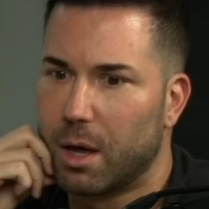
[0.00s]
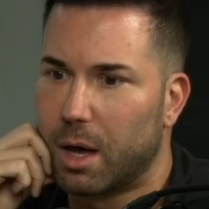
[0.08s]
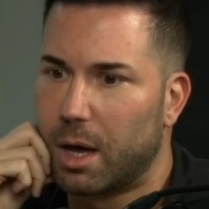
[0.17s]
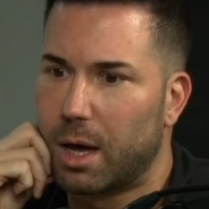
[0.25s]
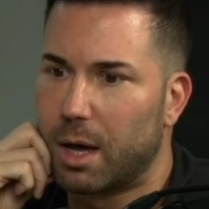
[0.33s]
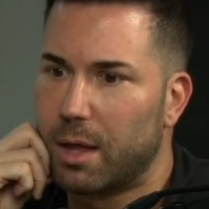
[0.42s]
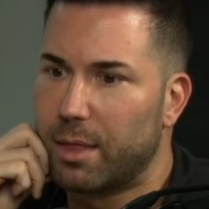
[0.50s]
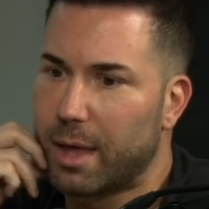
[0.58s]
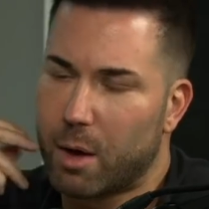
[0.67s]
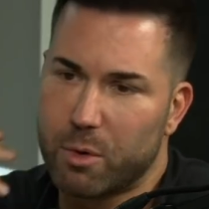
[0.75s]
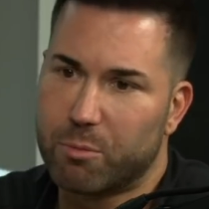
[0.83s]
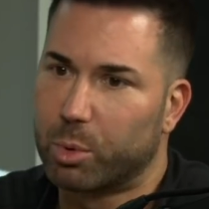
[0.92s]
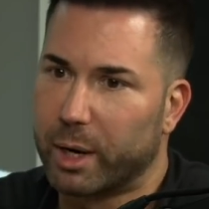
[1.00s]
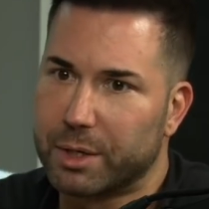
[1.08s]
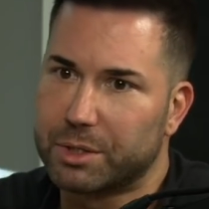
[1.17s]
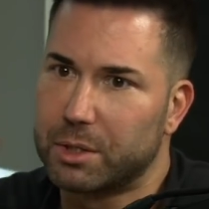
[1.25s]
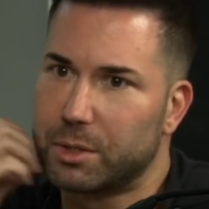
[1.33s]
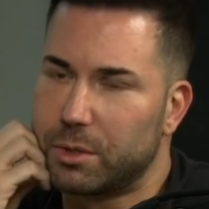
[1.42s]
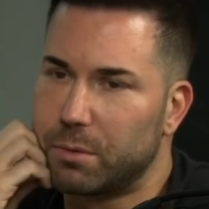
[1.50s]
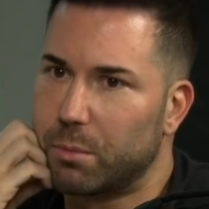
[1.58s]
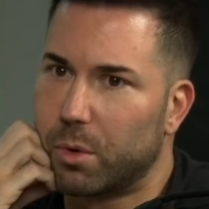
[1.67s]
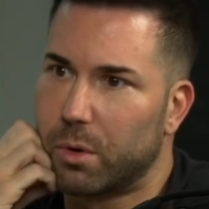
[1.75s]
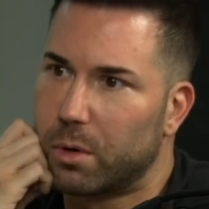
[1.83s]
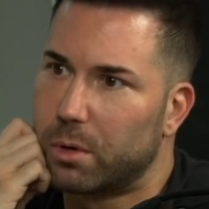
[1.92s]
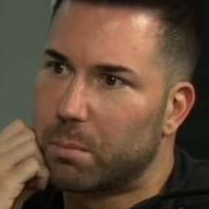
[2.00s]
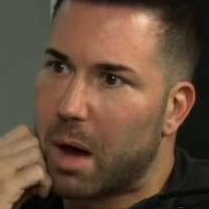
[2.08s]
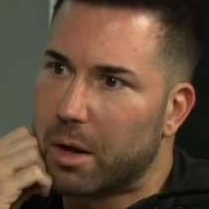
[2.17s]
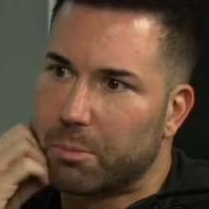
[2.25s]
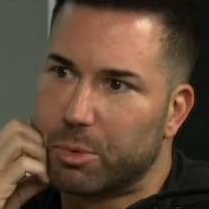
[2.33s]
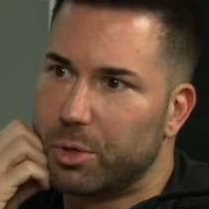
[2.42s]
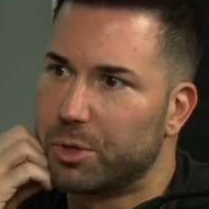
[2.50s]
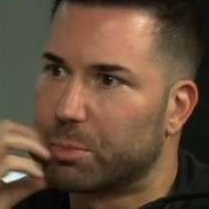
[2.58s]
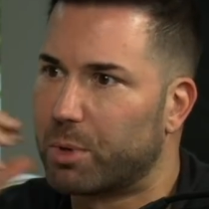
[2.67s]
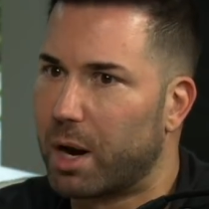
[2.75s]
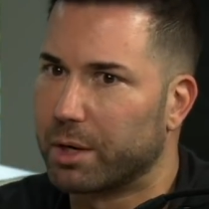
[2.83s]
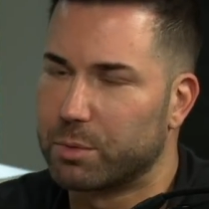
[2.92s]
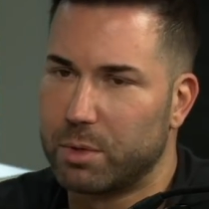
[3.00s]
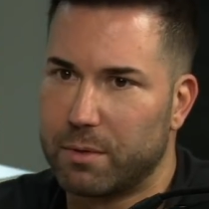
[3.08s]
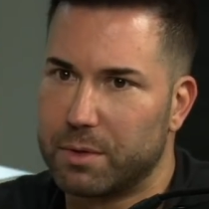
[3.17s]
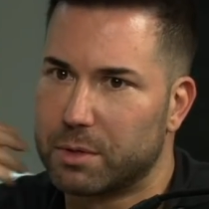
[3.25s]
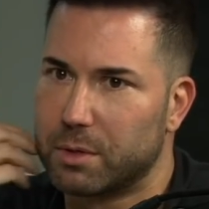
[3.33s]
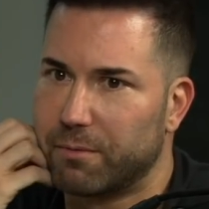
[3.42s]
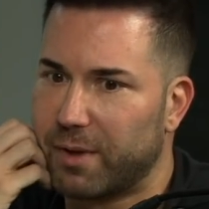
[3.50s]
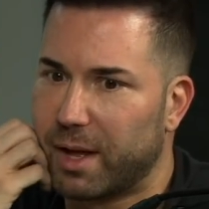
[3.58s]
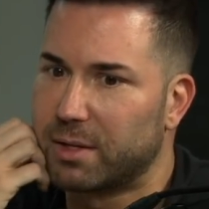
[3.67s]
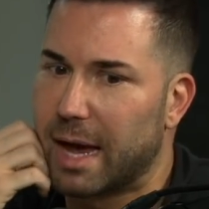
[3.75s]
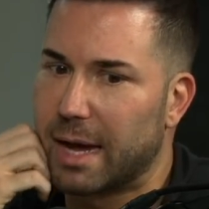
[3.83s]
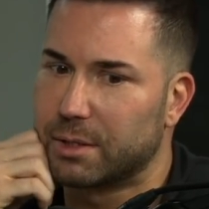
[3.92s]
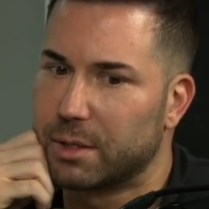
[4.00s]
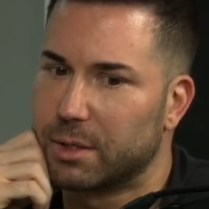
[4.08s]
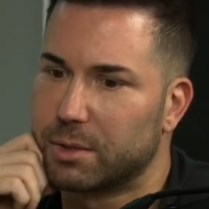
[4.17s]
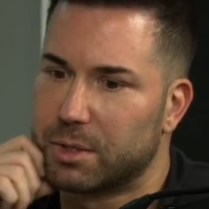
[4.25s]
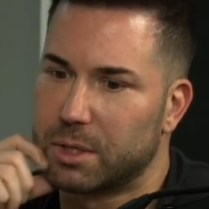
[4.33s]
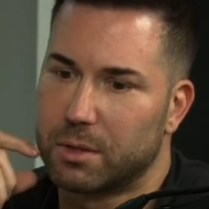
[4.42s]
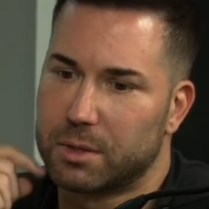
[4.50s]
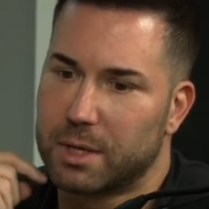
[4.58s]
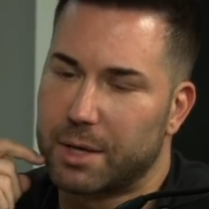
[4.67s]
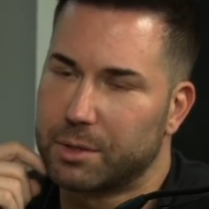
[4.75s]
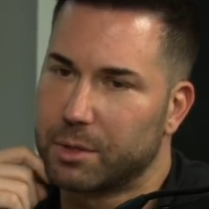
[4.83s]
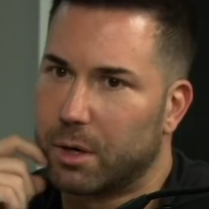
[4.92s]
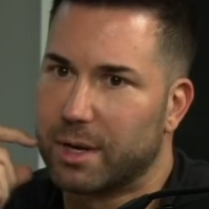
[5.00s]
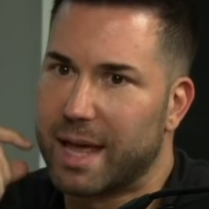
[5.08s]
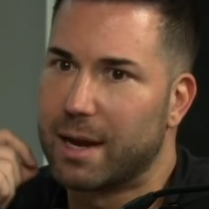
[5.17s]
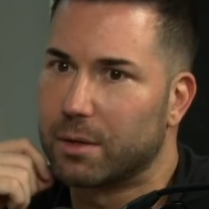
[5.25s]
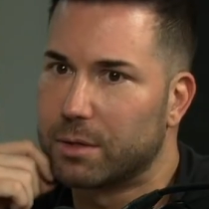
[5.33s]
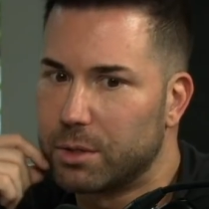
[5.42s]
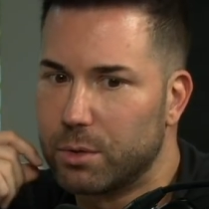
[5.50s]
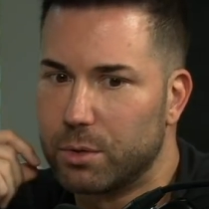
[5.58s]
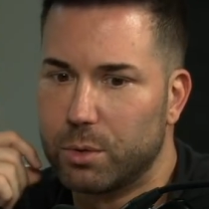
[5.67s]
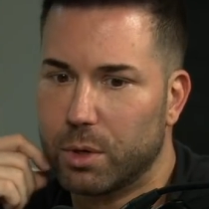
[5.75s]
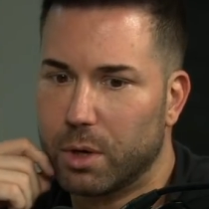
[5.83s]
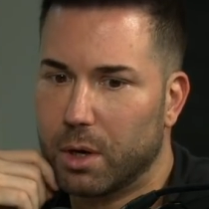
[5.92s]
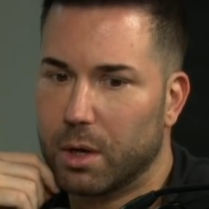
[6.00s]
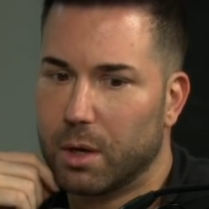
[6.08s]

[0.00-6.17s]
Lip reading: And now we've branched into more modern producer products. We have this fantastic synthesizer called Anna 2.